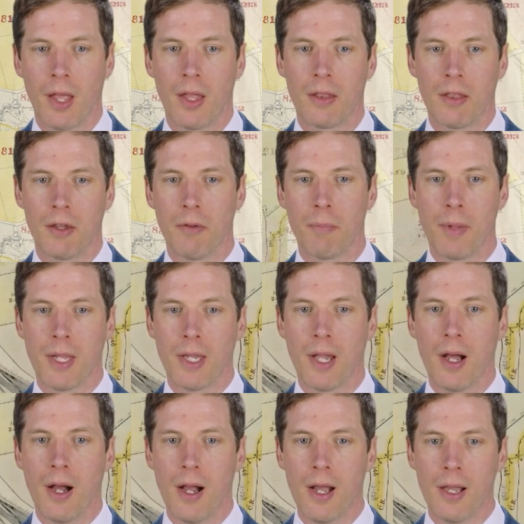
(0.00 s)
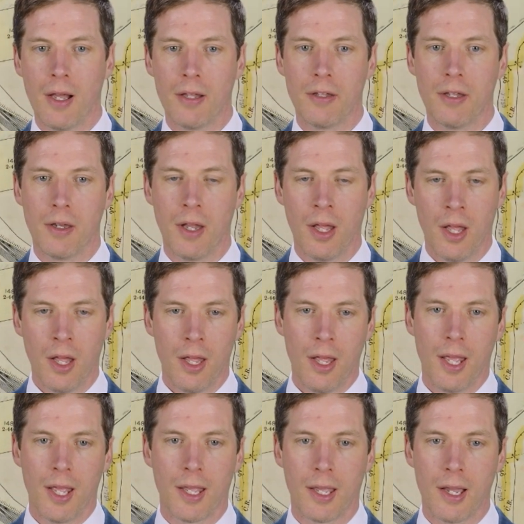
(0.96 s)
that have been highlighted
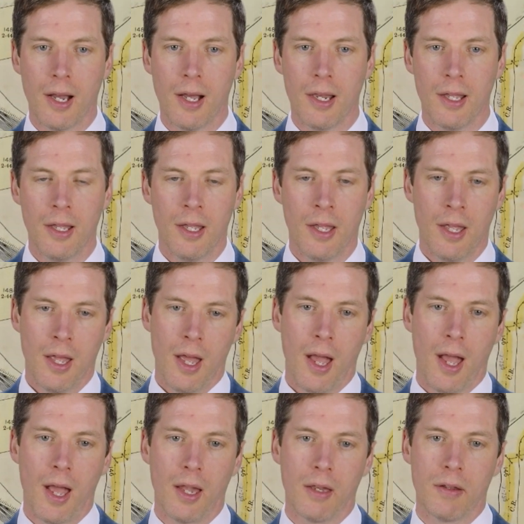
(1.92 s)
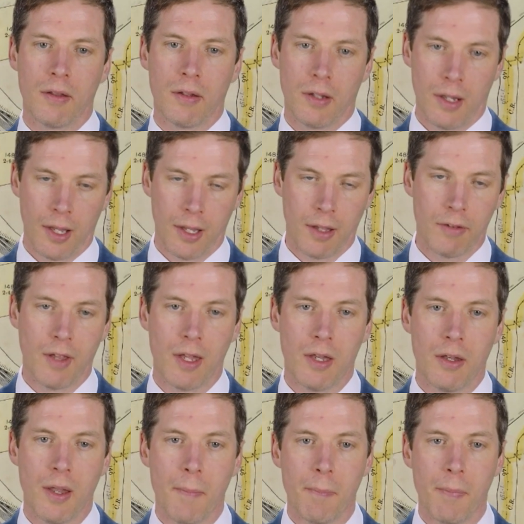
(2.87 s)
in colour and, like I say,
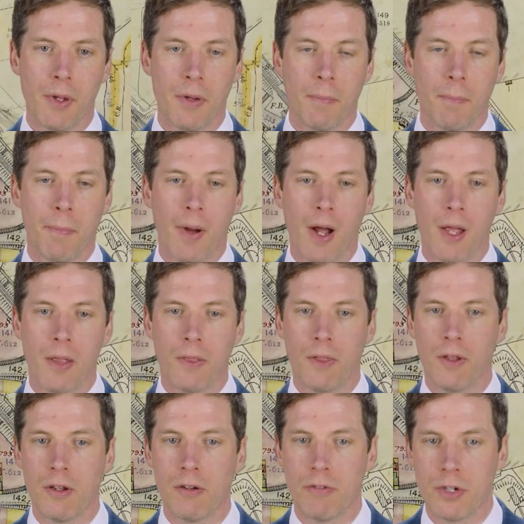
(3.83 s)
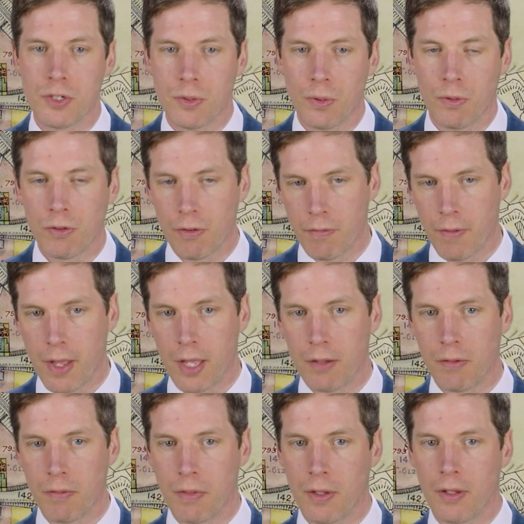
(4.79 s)
numbered by the original
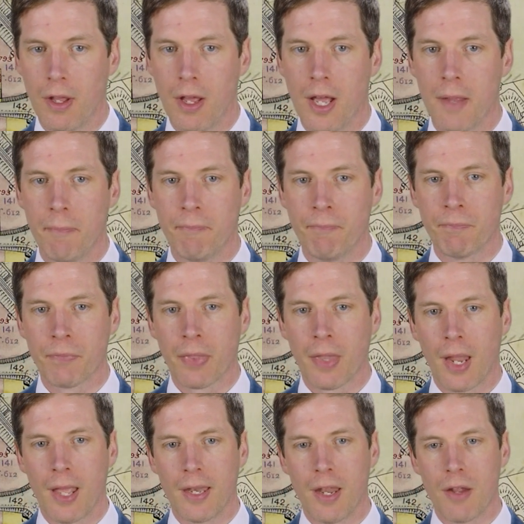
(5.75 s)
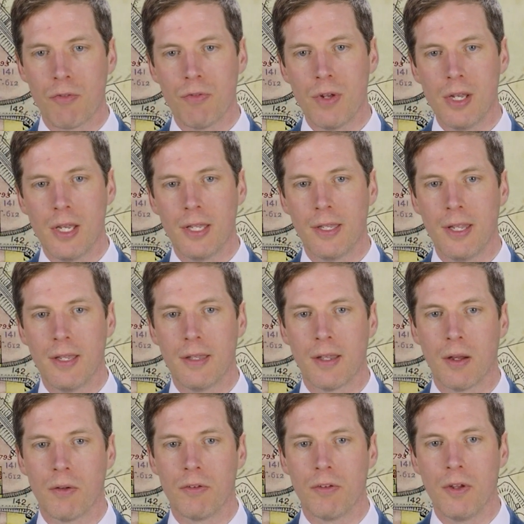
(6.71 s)
surveyors of the time. And they're really
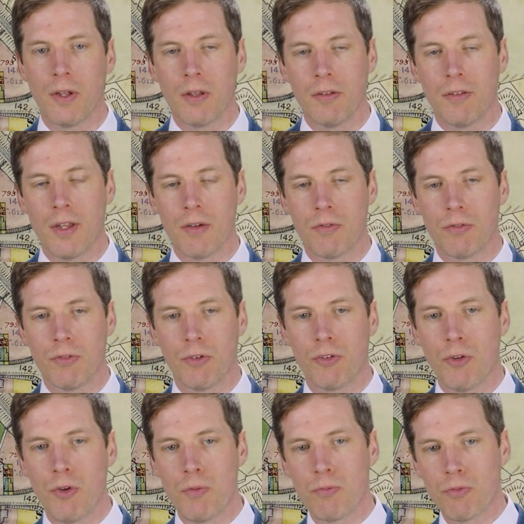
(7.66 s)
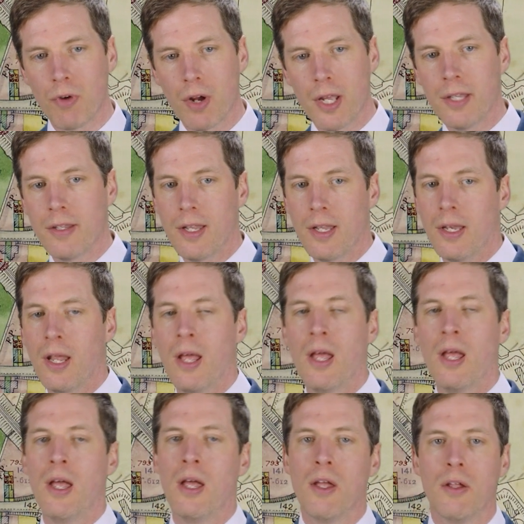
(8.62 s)
detailed, so you can zoom right in
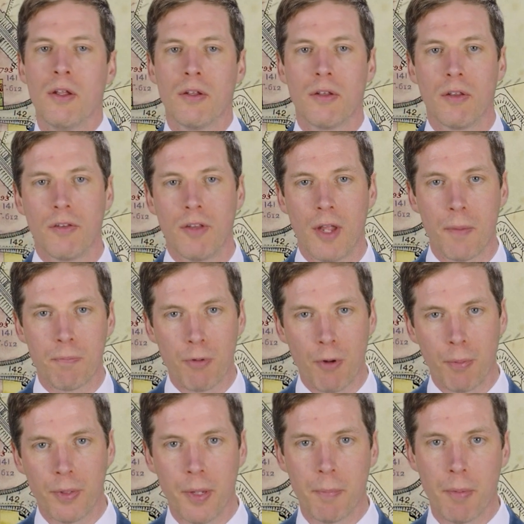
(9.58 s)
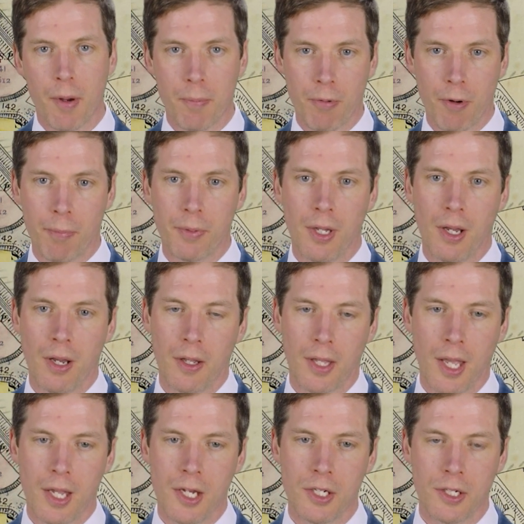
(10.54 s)
to see a property by property
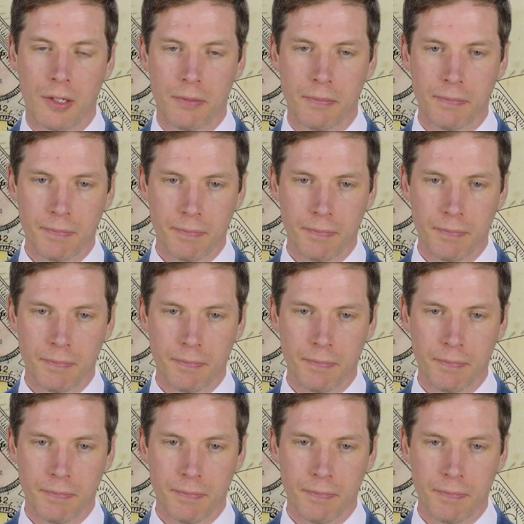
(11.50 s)
location.